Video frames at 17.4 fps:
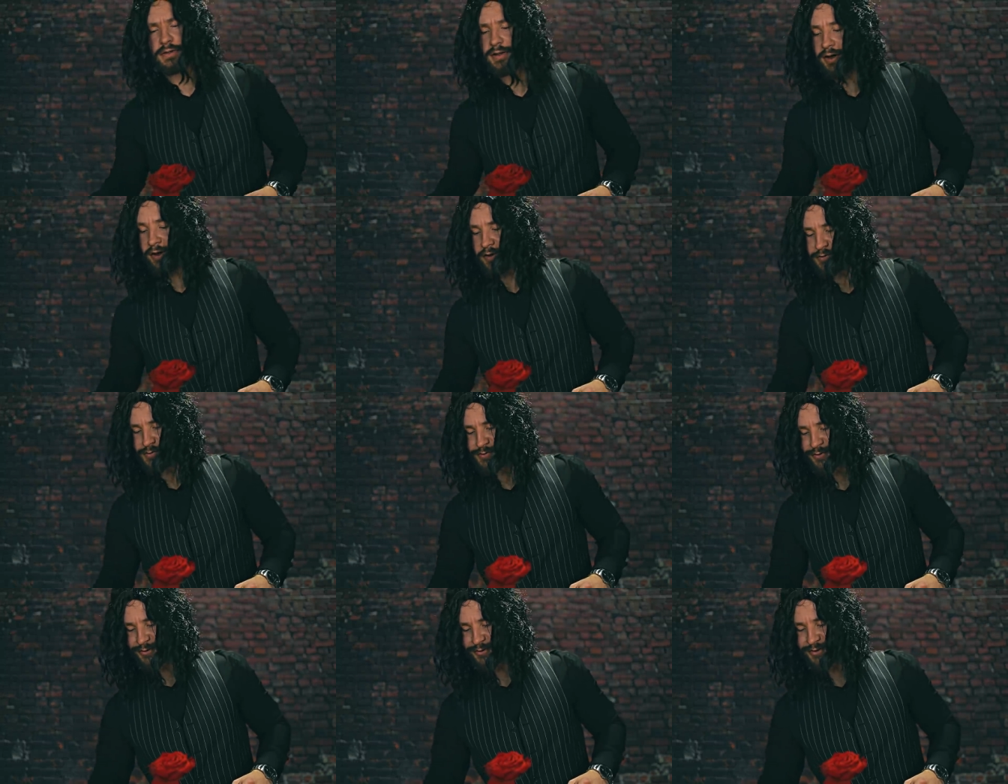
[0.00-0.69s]
Are you
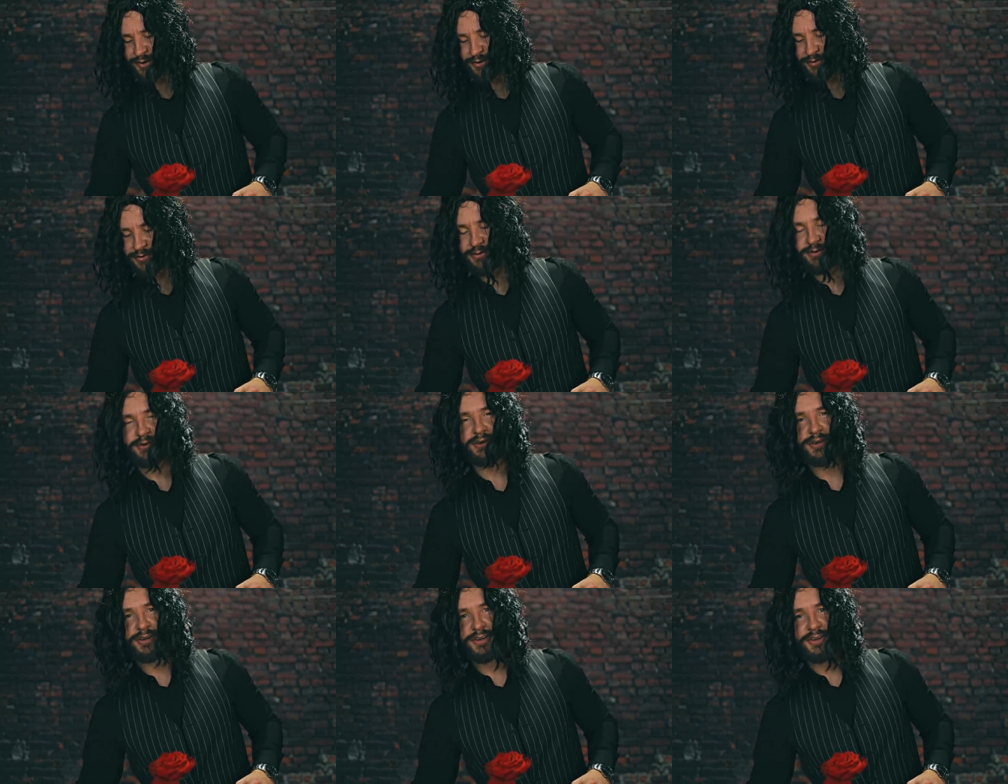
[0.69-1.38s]
not going to
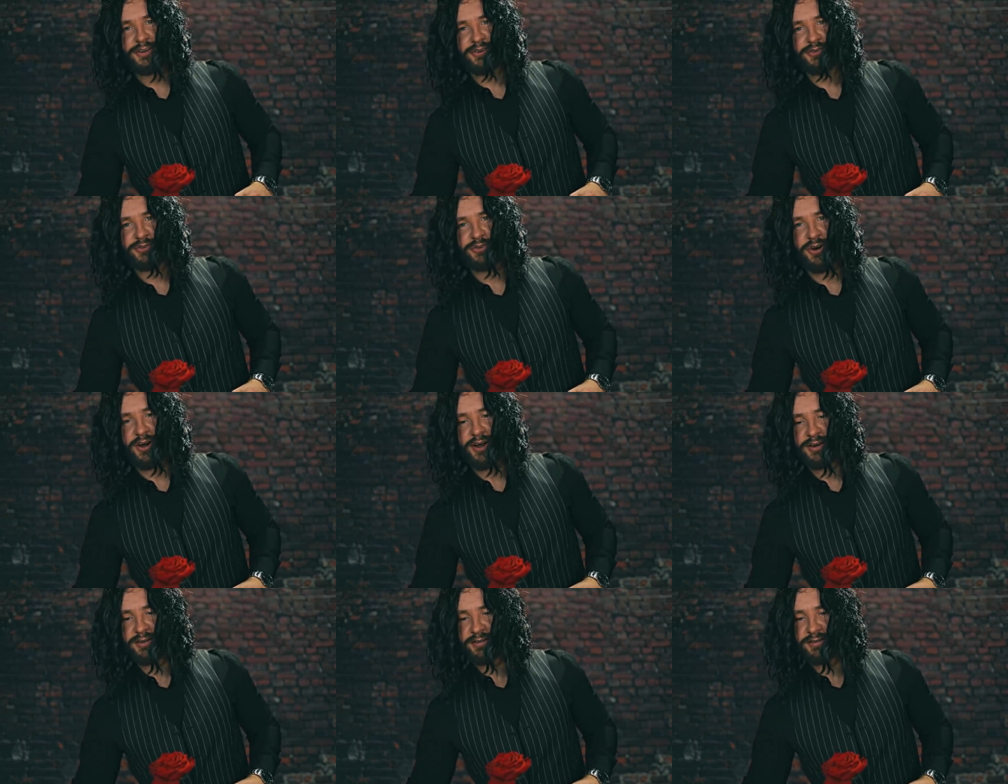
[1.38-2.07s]

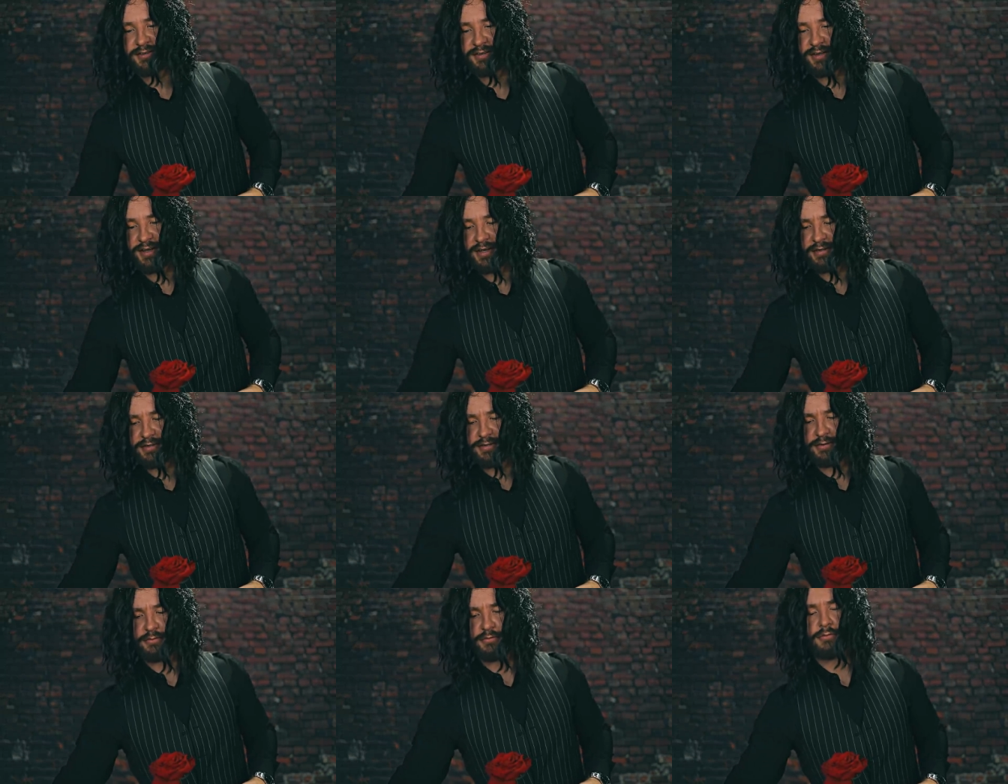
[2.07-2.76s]
try it?
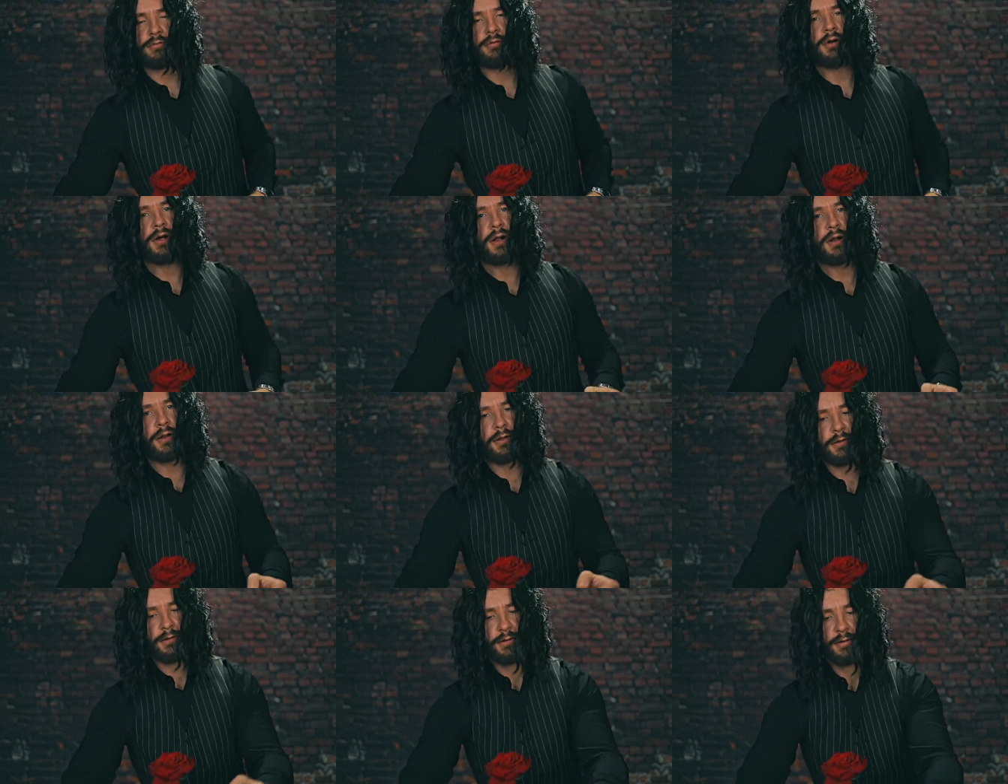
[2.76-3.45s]
It's
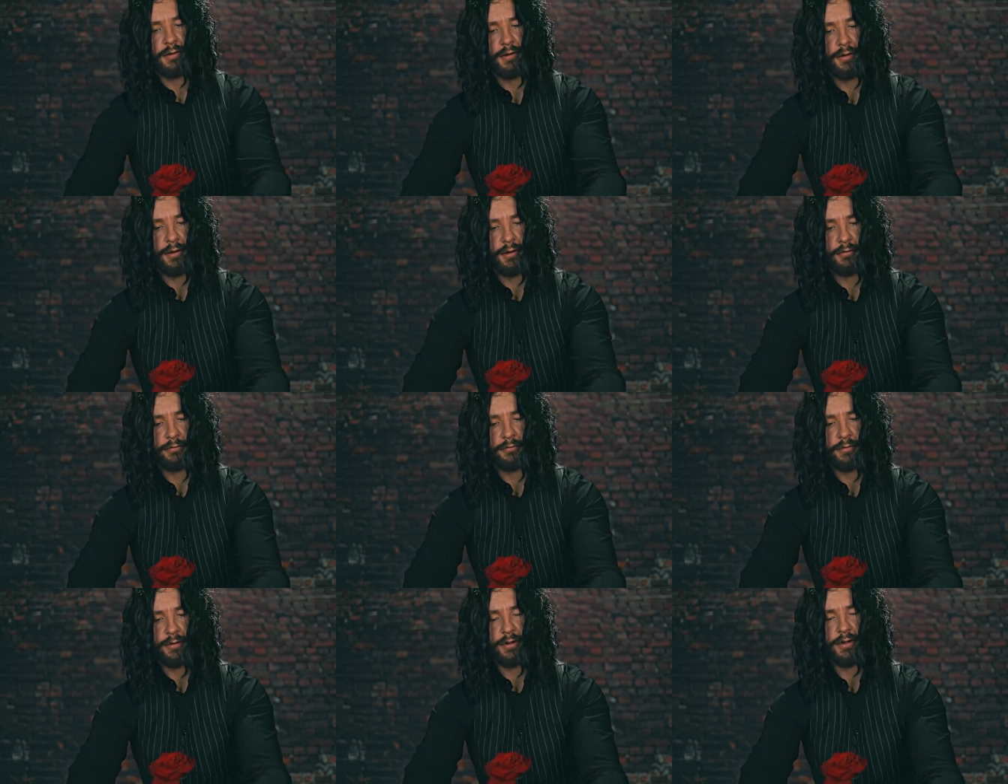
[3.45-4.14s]
really
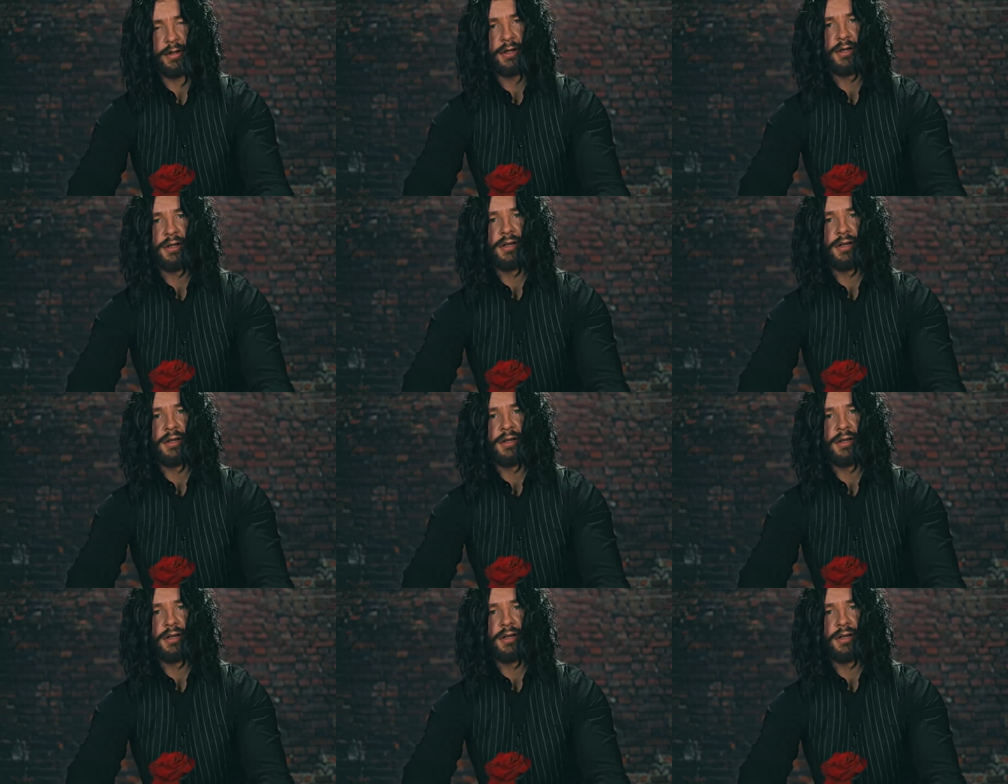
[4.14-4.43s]
lovely.